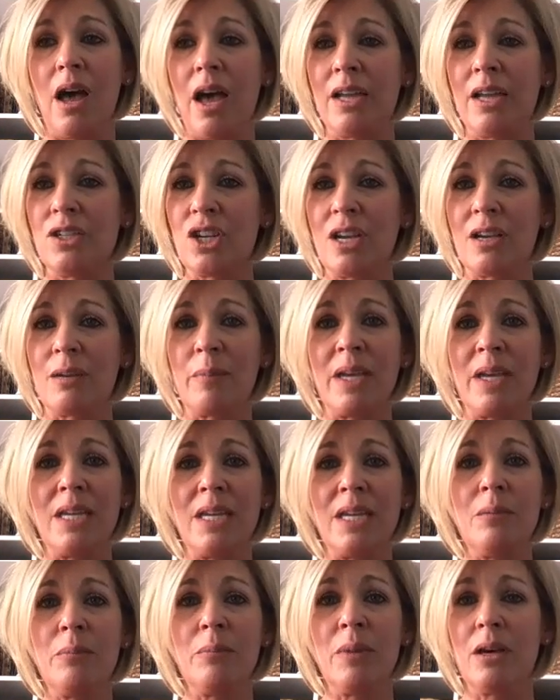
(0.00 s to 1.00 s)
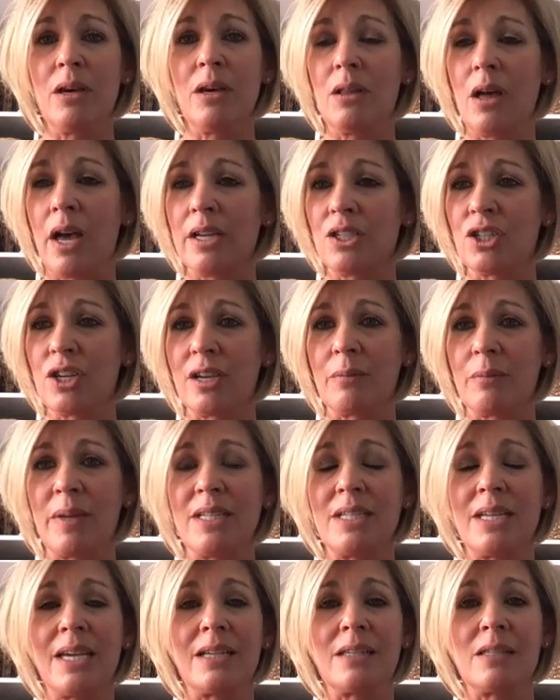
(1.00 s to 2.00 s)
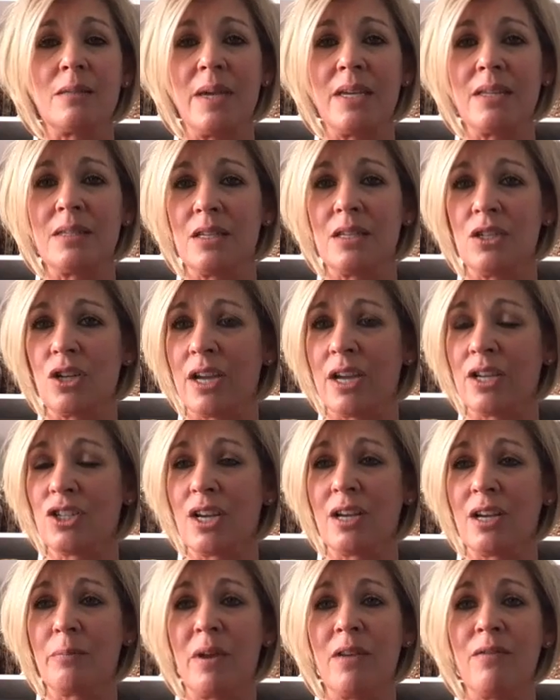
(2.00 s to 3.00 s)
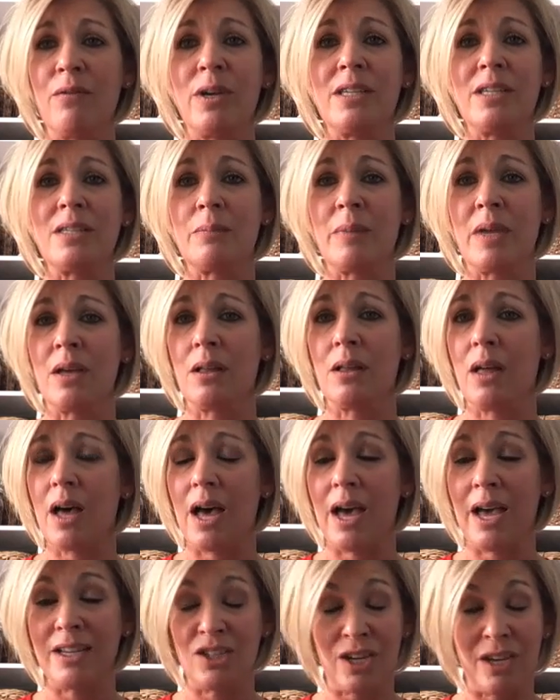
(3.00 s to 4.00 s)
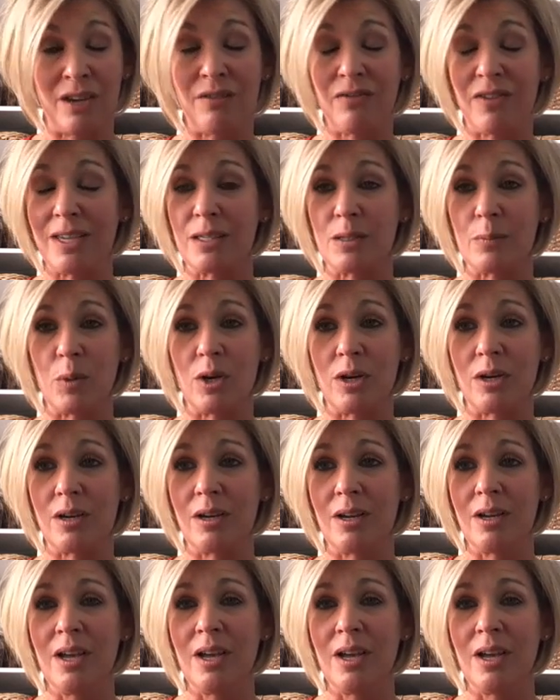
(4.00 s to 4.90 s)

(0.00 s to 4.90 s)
I check my email, I check my text message, I check my voicemail, I check Facebook,